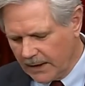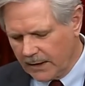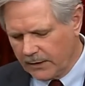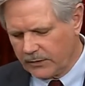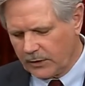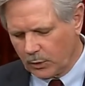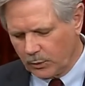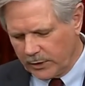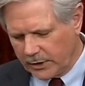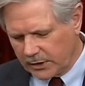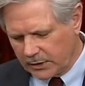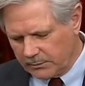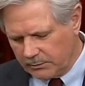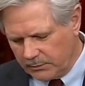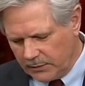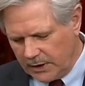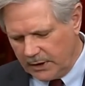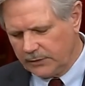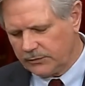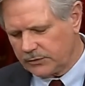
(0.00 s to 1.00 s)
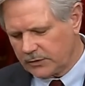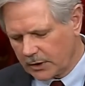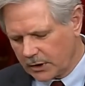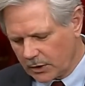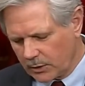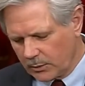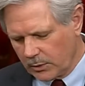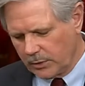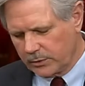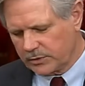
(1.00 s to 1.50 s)
that we can meet the
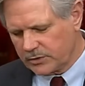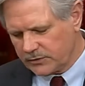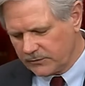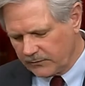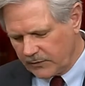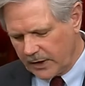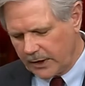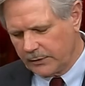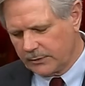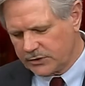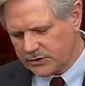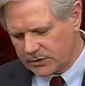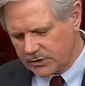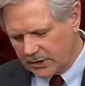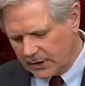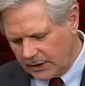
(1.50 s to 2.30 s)
coronavirus